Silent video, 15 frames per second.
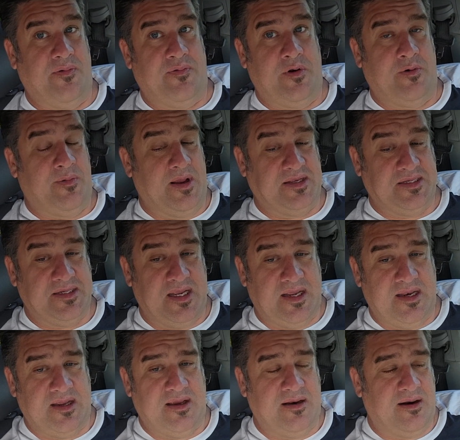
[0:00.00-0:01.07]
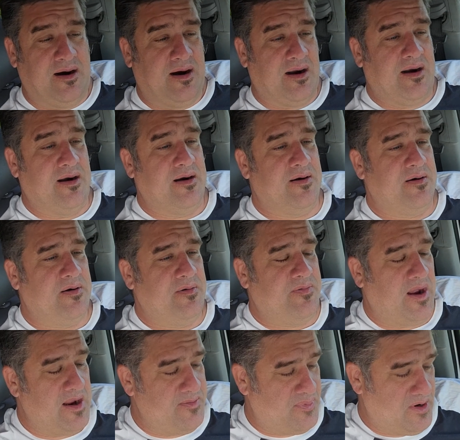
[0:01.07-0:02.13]
if you're resonating in a higher
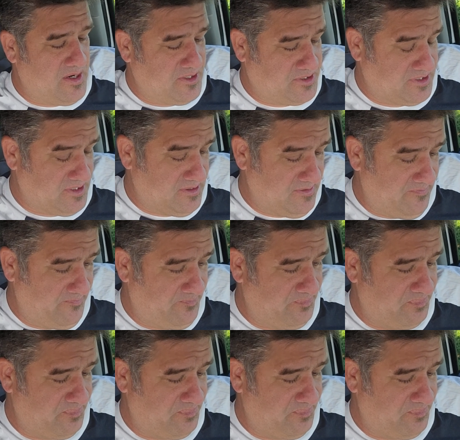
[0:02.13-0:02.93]
vibration,